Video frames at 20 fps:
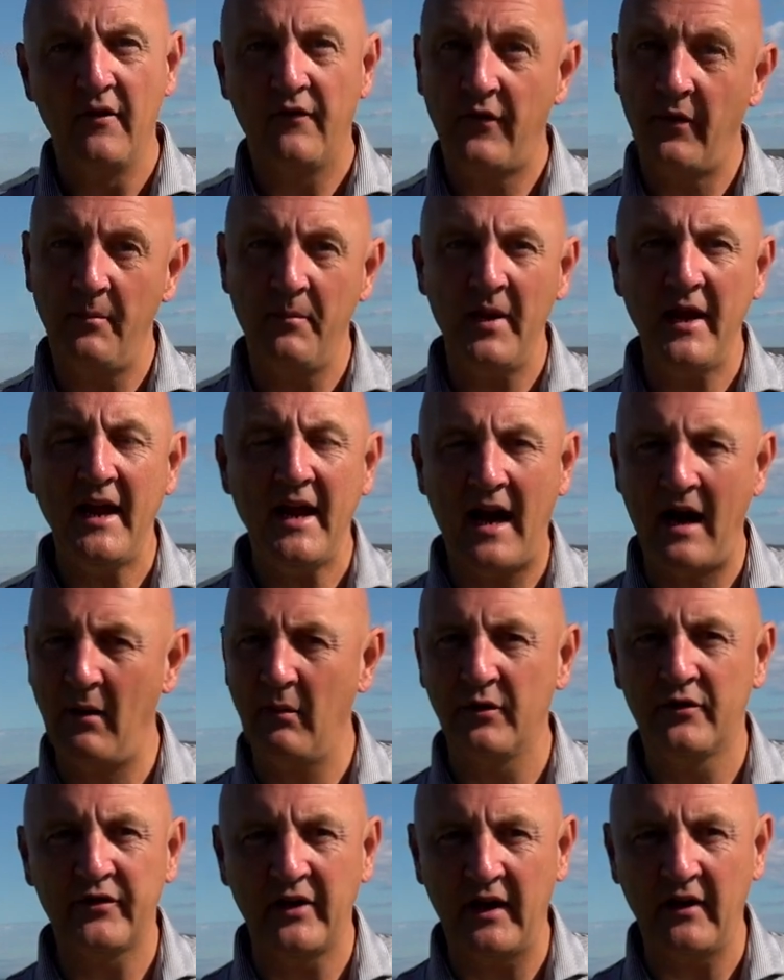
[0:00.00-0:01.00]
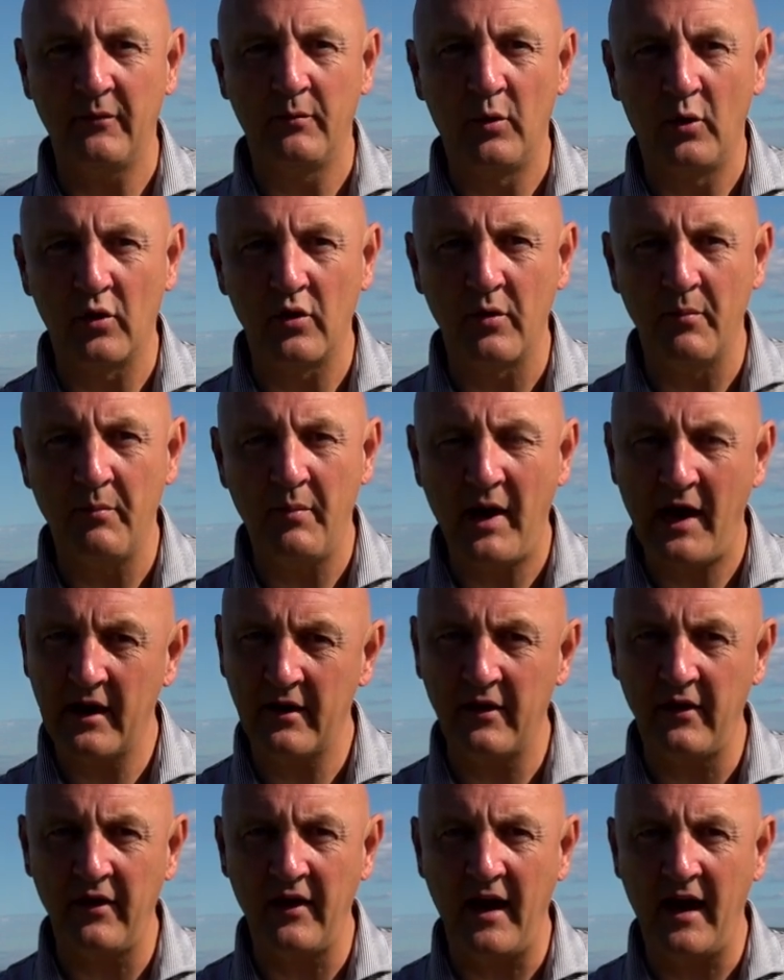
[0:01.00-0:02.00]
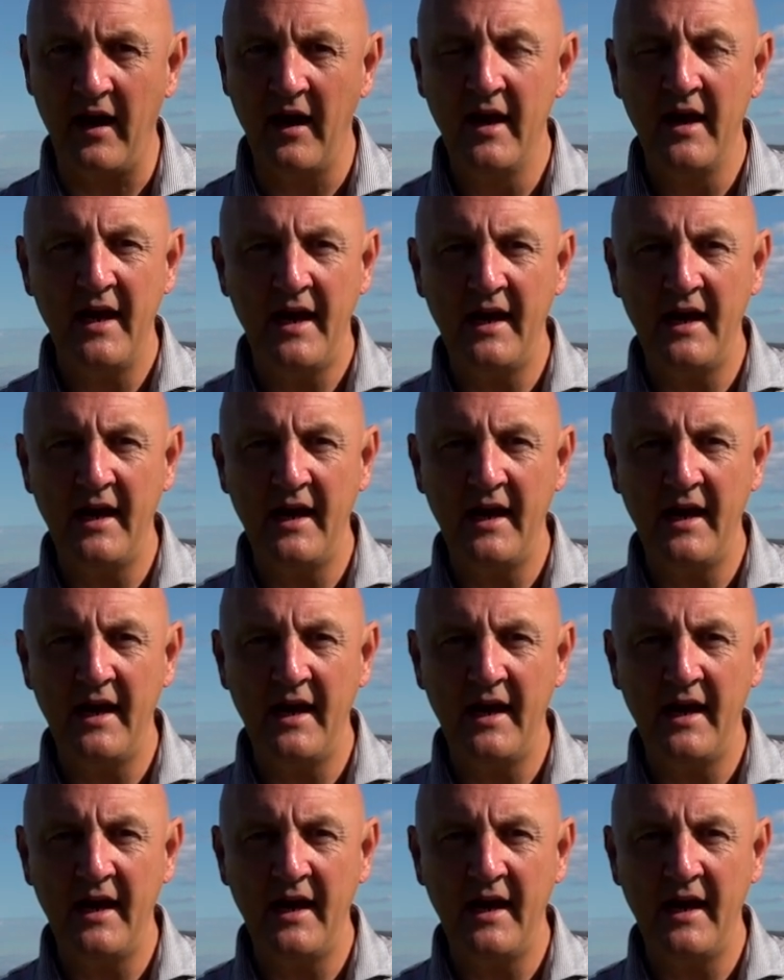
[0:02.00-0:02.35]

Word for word: for me I would say it's more compact than that